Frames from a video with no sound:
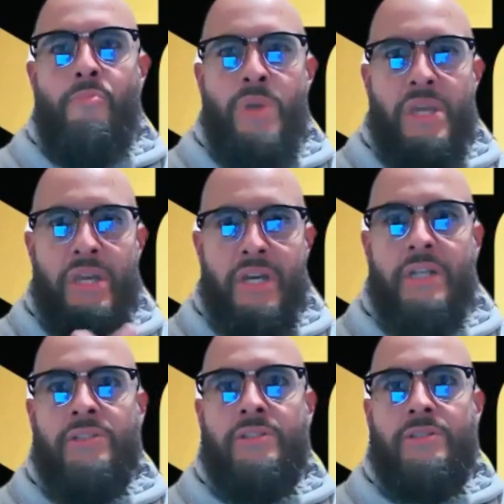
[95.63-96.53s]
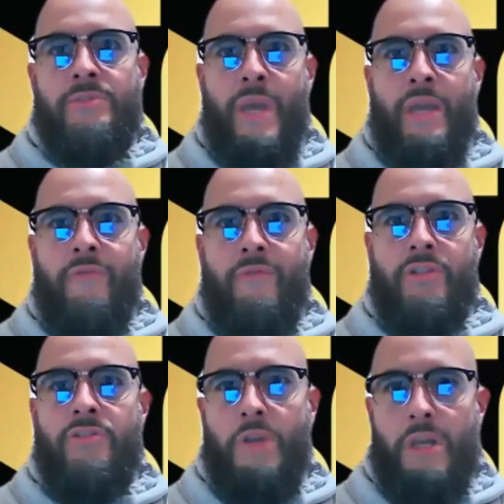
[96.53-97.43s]
because back in
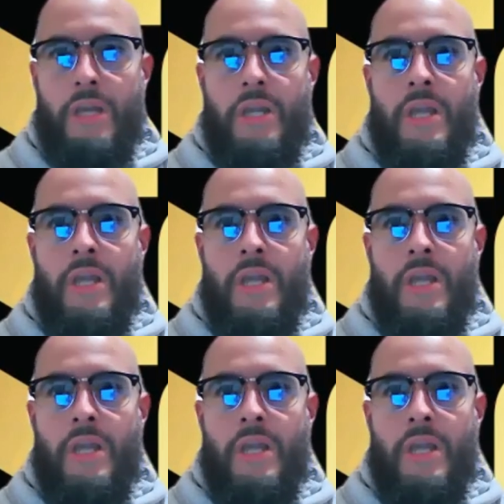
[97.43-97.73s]
Venezuela,